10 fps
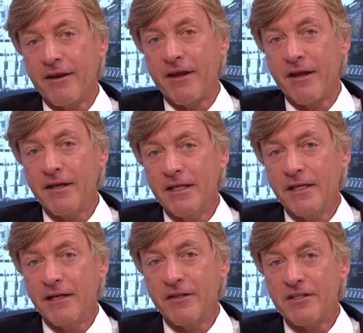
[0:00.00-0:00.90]
day
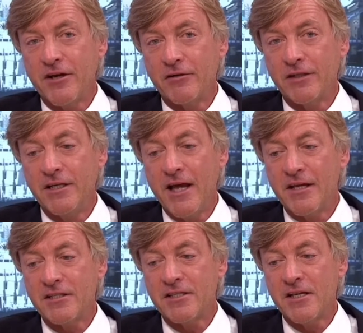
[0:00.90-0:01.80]
in the tunnel. He
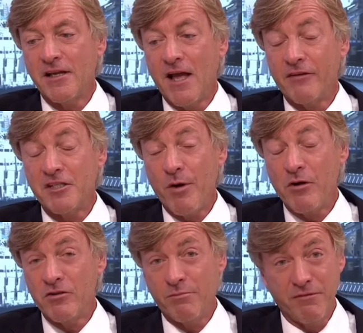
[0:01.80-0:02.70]
has, having
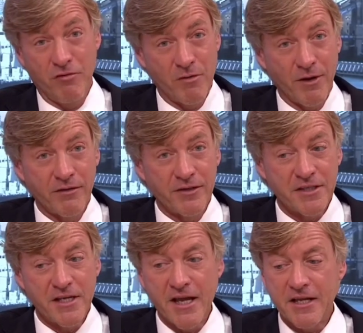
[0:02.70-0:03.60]
spoken to him before about
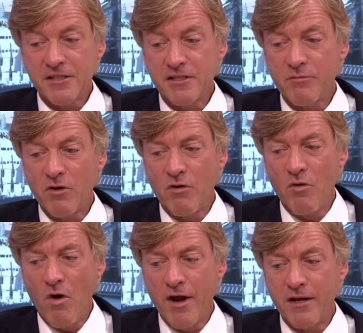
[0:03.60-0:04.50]
this, he has some
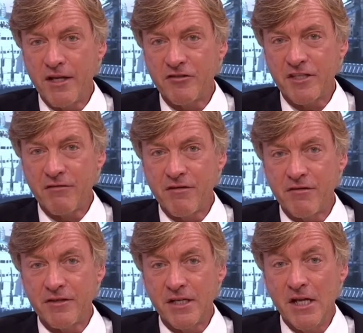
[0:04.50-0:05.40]
quite interesting
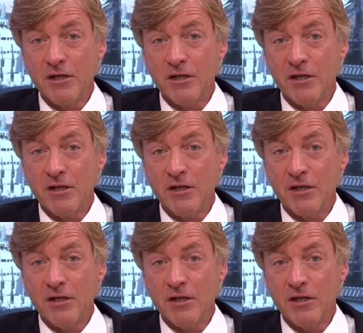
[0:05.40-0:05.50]
theories.